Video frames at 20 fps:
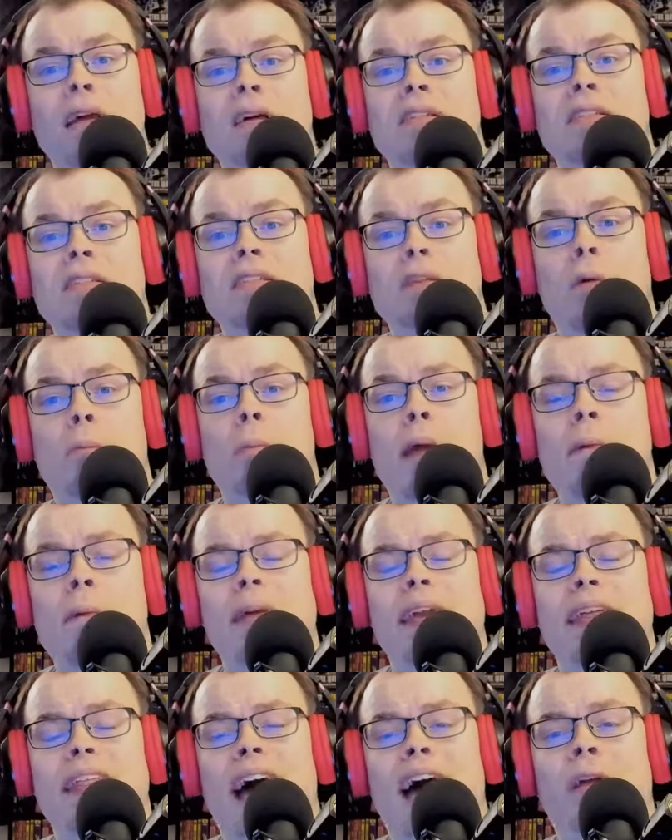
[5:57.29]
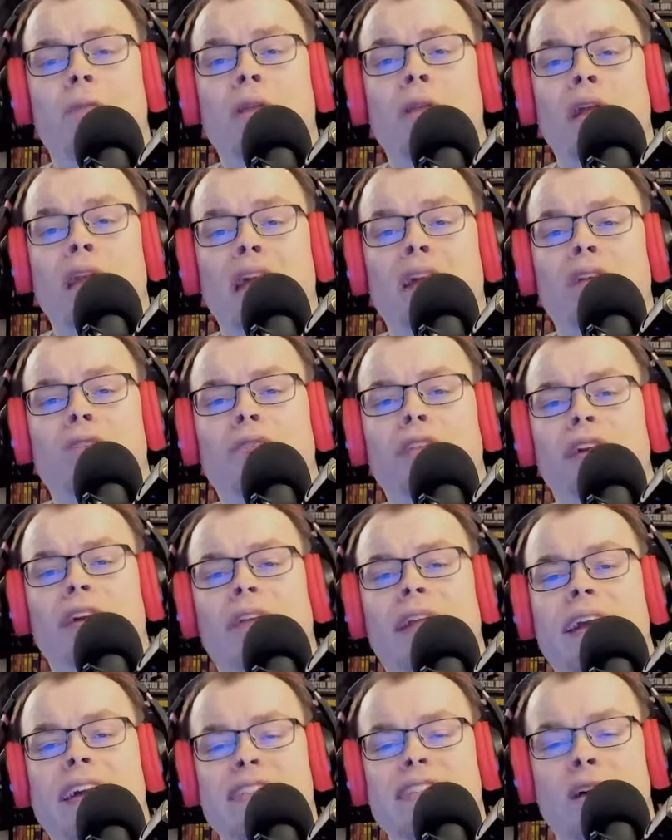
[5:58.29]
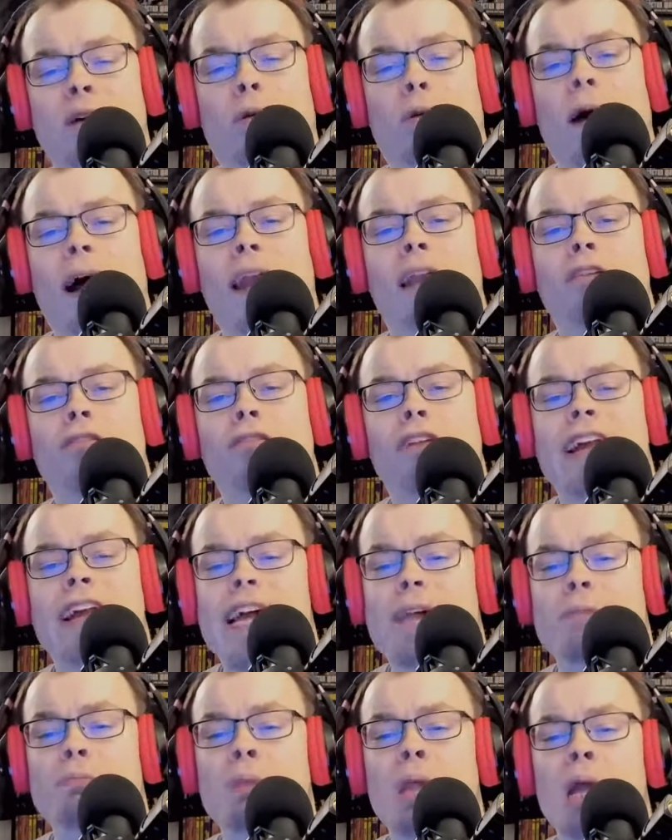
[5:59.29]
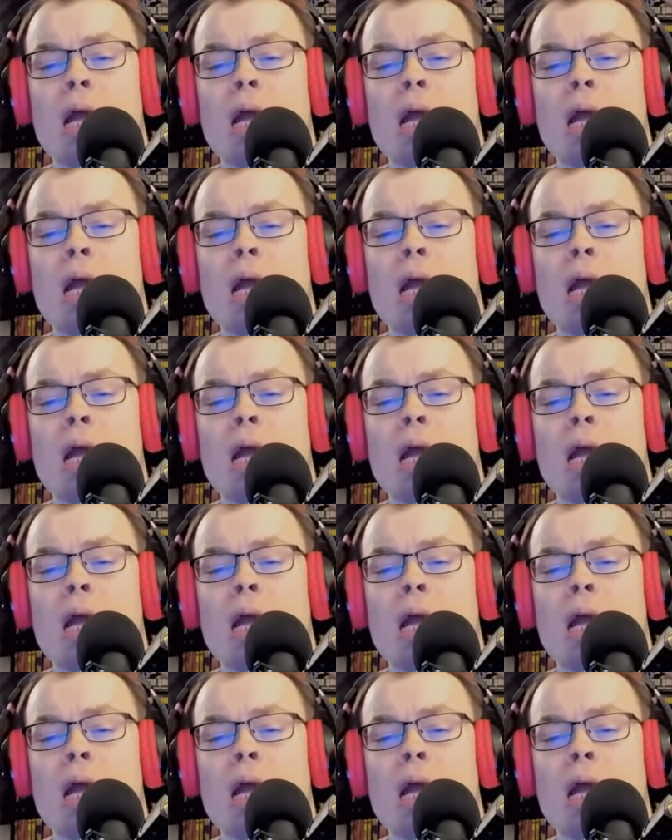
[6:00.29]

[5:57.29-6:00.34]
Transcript: So maybe that feud isn't quite over yet.